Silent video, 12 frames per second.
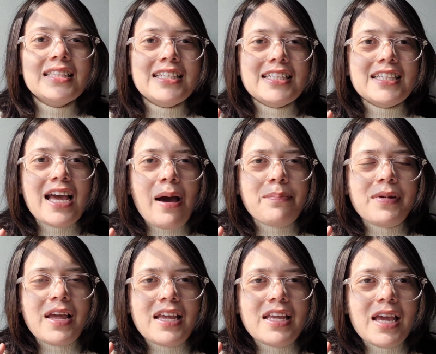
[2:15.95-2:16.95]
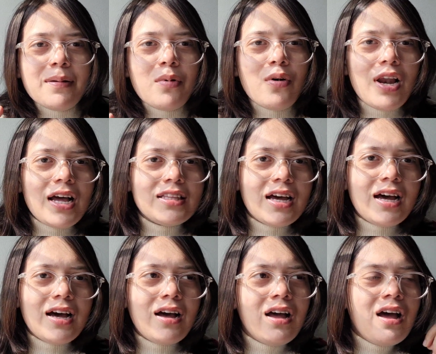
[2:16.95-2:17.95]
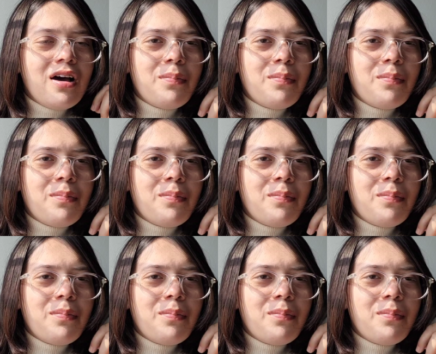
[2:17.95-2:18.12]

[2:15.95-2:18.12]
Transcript: didi aapne ye bola tha,